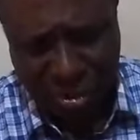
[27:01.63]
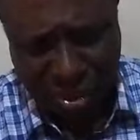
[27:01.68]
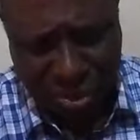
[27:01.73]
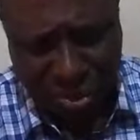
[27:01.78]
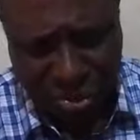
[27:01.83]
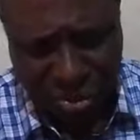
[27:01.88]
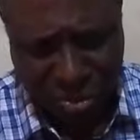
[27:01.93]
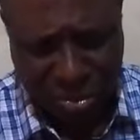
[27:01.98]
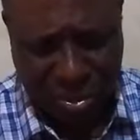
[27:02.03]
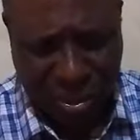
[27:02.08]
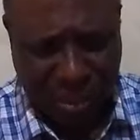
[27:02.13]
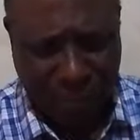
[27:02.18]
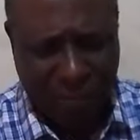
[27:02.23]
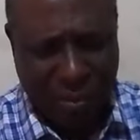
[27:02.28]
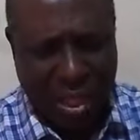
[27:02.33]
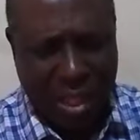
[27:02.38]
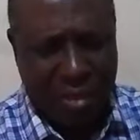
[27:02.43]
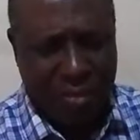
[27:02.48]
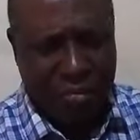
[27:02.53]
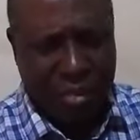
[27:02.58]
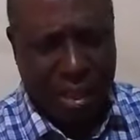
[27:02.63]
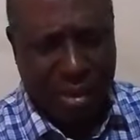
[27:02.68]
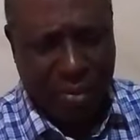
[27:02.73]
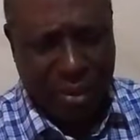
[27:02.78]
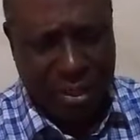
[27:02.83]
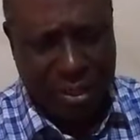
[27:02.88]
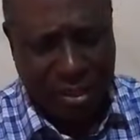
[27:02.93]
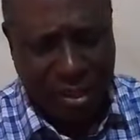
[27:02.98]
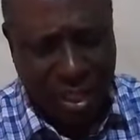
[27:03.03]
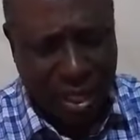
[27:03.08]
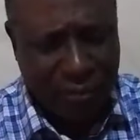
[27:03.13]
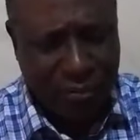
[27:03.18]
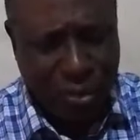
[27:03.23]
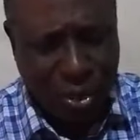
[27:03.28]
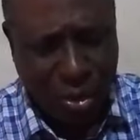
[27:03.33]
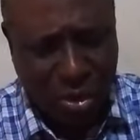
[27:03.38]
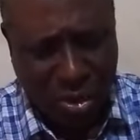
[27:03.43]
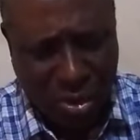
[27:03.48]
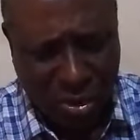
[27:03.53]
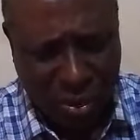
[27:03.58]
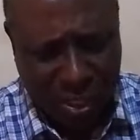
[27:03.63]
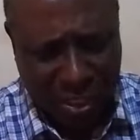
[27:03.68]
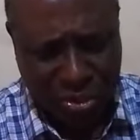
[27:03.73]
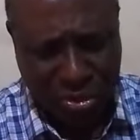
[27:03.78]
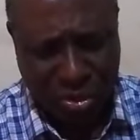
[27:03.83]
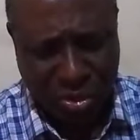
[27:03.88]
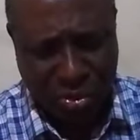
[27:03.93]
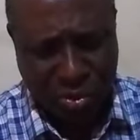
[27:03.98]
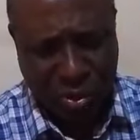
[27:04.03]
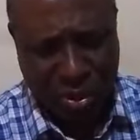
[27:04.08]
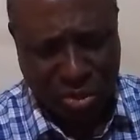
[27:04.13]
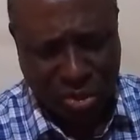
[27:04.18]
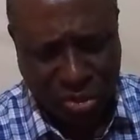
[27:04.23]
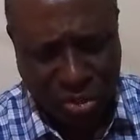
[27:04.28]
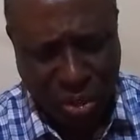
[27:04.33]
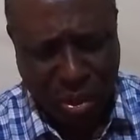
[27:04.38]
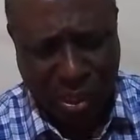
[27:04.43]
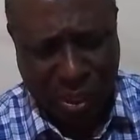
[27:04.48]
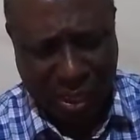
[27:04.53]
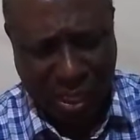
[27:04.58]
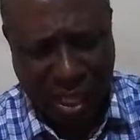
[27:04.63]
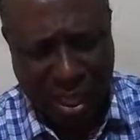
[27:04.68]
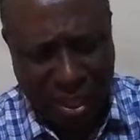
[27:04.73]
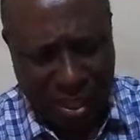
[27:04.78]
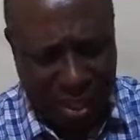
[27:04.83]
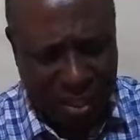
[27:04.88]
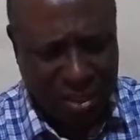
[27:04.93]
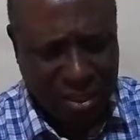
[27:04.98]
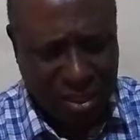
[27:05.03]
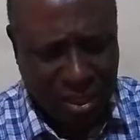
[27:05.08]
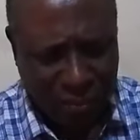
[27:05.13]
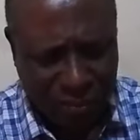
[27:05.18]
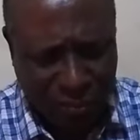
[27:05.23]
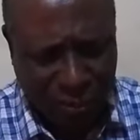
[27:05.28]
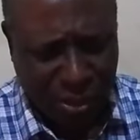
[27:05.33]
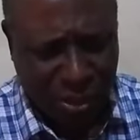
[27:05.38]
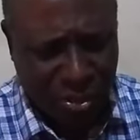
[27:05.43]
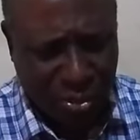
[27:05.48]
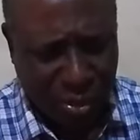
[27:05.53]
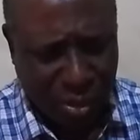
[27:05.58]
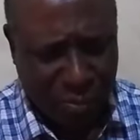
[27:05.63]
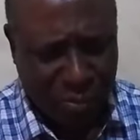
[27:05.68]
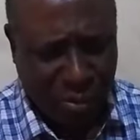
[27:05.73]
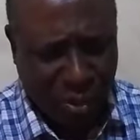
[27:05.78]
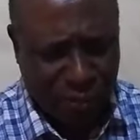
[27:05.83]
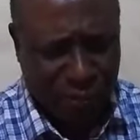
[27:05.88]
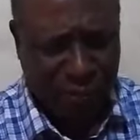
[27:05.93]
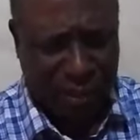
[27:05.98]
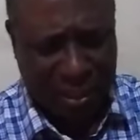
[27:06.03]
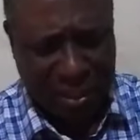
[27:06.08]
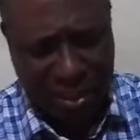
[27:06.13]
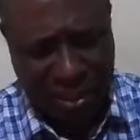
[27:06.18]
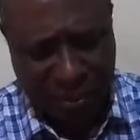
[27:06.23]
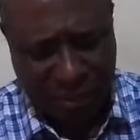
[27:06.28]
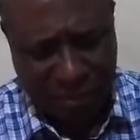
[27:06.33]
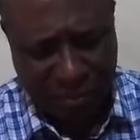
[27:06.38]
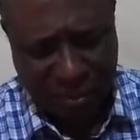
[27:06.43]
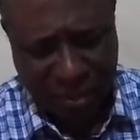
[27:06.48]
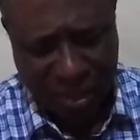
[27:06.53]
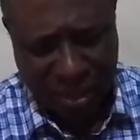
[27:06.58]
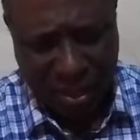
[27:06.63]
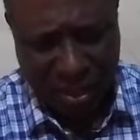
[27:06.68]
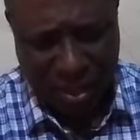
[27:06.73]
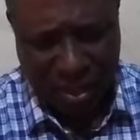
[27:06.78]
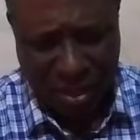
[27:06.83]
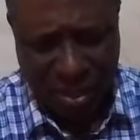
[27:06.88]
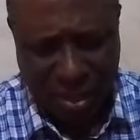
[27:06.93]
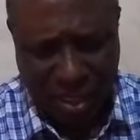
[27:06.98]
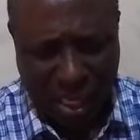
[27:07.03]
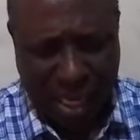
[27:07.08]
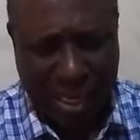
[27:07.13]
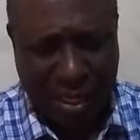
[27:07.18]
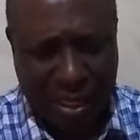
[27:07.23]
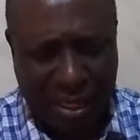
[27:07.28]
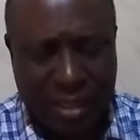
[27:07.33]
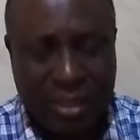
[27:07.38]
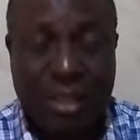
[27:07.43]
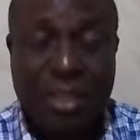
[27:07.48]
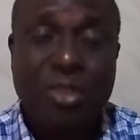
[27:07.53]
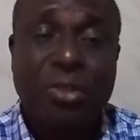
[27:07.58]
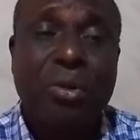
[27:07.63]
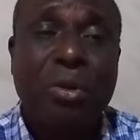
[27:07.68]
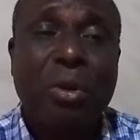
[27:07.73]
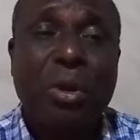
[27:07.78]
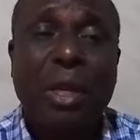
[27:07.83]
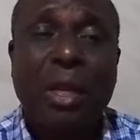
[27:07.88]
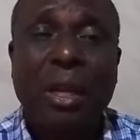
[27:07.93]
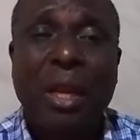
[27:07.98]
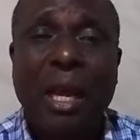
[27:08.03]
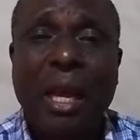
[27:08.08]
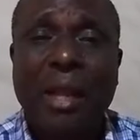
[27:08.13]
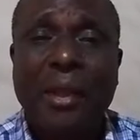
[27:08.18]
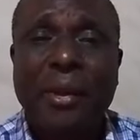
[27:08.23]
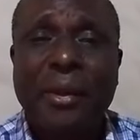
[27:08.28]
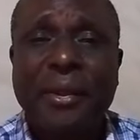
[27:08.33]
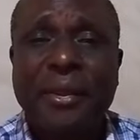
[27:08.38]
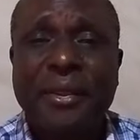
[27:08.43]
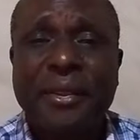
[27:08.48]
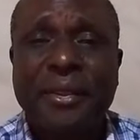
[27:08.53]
your children. They receive no correction. Your sword has devoured your prophets like a destroying lion.